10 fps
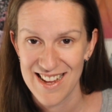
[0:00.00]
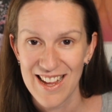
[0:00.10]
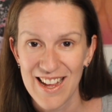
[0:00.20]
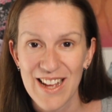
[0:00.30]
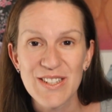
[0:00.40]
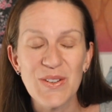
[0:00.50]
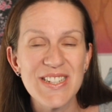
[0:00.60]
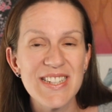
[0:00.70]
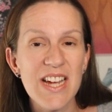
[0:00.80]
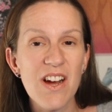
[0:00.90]
So
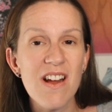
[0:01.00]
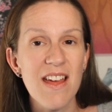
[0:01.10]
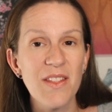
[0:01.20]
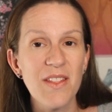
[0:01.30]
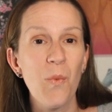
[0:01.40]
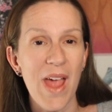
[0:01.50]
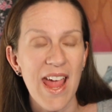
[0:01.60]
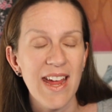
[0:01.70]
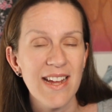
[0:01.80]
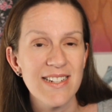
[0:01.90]
is there another
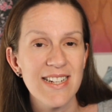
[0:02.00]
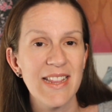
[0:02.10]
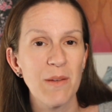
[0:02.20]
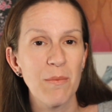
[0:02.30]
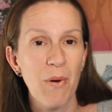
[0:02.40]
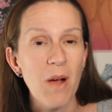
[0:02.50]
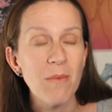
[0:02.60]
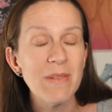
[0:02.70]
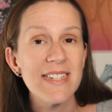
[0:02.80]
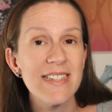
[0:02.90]
way to get the
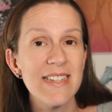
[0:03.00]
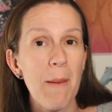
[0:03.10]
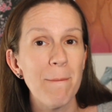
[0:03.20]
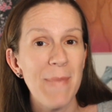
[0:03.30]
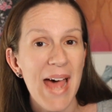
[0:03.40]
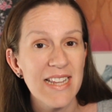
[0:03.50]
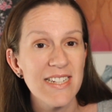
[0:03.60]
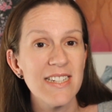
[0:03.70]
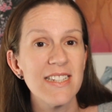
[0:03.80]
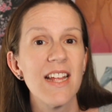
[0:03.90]
promise that
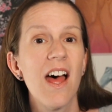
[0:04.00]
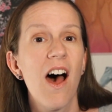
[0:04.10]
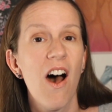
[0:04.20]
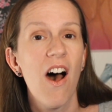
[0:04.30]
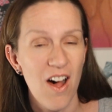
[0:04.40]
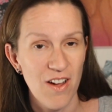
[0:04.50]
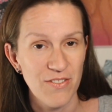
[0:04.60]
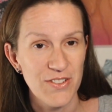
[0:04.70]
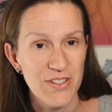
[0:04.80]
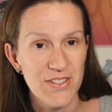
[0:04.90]
balance
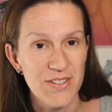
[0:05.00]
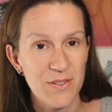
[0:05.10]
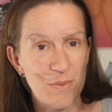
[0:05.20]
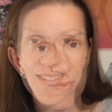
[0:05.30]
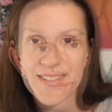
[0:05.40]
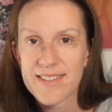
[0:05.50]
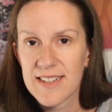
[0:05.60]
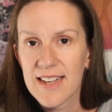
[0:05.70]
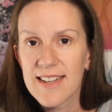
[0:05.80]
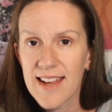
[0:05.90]
offers?
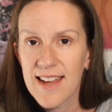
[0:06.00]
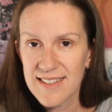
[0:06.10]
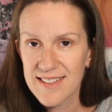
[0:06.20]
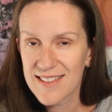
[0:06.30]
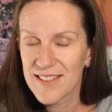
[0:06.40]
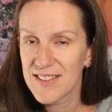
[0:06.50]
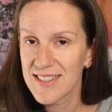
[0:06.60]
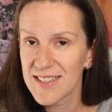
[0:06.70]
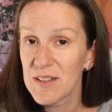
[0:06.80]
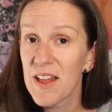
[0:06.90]
Yes, there
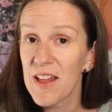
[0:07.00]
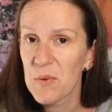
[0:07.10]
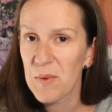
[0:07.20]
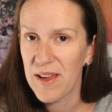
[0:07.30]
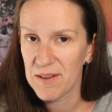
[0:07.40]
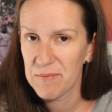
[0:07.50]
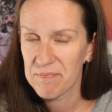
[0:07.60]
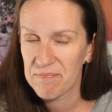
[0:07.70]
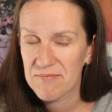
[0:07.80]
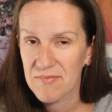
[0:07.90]
is another way.
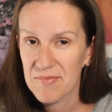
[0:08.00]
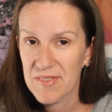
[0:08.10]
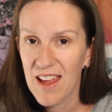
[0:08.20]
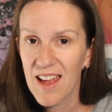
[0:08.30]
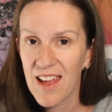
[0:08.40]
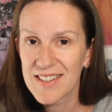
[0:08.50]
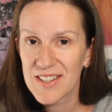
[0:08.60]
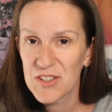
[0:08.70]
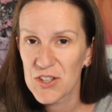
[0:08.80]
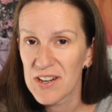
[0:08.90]
And it's a
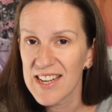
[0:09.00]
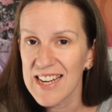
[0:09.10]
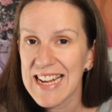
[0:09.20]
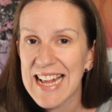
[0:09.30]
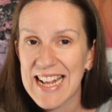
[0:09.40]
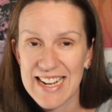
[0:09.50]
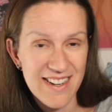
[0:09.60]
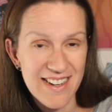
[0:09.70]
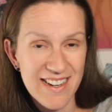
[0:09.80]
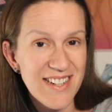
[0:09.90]
journey,
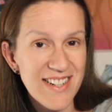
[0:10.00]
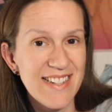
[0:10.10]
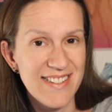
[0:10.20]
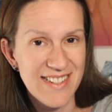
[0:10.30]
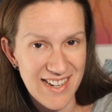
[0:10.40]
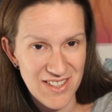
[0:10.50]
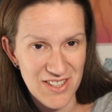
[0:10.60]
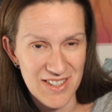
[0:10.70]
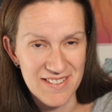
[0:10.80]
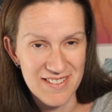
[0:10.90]
not a
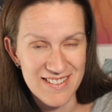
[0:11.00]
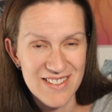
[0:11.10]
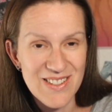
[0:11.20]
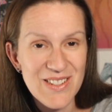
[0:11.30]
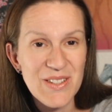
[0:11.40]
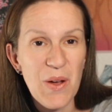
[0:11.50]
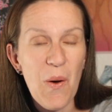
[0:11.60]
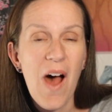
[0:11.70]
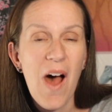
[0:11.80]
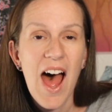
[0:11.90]
destination.
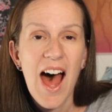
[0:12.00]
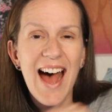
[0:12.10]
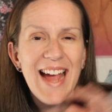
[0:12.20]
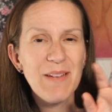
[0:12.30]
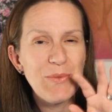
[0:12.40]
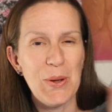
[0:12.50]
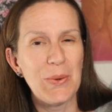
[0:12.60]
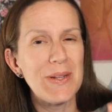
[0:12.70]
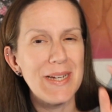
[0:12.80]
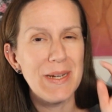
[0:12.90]
So I am
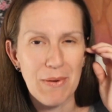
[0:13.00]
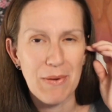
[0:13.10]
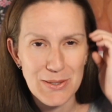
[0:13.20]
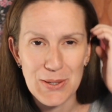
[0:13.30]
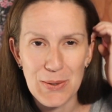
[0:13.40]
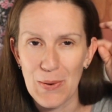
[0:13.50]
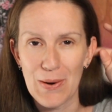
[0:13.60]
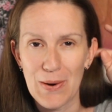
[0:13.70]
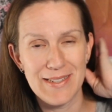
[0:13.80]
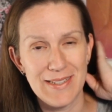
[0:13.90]
totally a
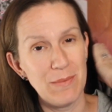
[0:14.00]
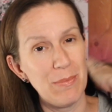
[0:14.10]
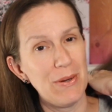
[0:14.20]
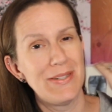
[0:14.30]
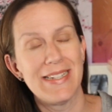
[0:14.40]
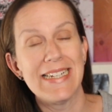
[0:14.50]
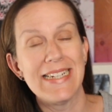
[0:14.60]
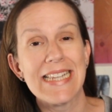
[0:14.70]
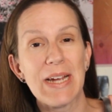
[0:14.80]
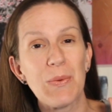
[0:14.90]
project-oriented
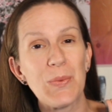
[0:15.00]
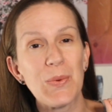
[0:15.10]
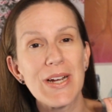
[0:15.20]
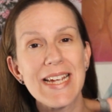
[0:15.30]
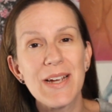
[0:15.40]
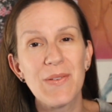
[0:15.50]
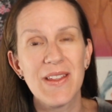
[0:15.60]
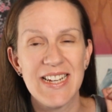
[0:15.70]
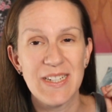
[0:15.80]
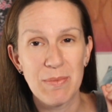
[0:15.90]
person, like working with
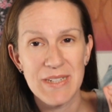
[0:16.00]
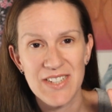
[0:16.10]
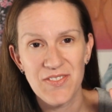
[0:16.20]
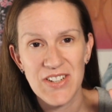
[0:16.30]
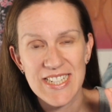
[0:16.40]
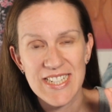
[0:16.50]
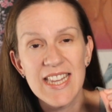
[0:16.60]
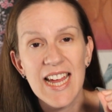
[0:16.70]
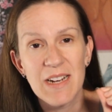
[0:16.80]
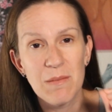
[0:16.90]
a specific
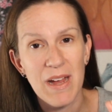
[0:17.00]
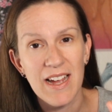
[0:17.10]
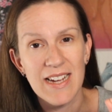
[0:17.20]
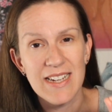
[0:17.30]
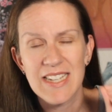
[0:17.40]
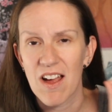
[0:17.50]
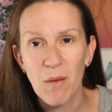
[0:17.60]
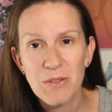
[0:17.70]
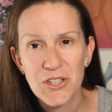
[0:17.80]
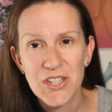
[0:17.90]
deadline in mind,
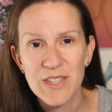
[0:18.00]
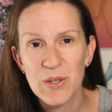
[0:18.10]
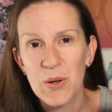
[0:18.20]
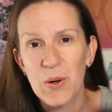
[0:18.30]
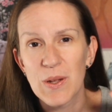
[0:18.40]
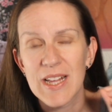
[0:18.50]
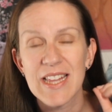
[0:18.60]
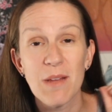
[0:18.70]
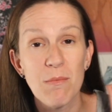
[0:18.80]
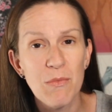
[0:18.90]
accomplishing the goal,
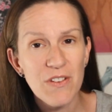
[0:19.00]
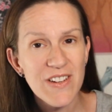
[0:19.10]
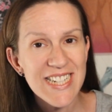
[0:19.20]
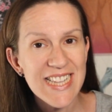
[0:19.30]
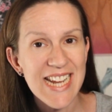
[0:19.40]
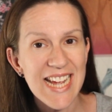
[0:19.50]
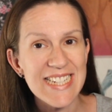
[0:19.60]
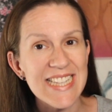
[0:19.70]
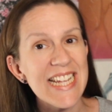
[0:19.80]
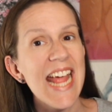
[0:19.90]
and then moving to the next
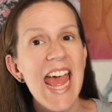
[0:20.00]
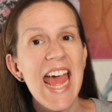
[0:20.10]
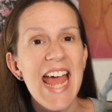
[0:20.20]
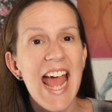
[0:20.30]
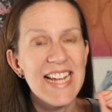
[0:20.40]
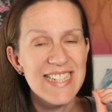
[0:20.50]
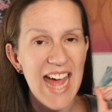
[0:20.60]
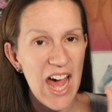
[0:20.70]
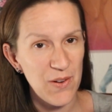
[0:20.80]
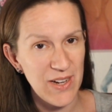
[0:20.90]
thing is
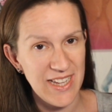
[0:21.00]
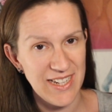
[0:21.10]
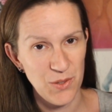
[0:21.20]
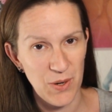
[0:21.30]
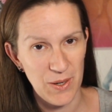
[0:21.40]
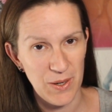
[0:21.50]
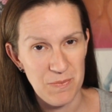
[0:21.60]
how I like to work.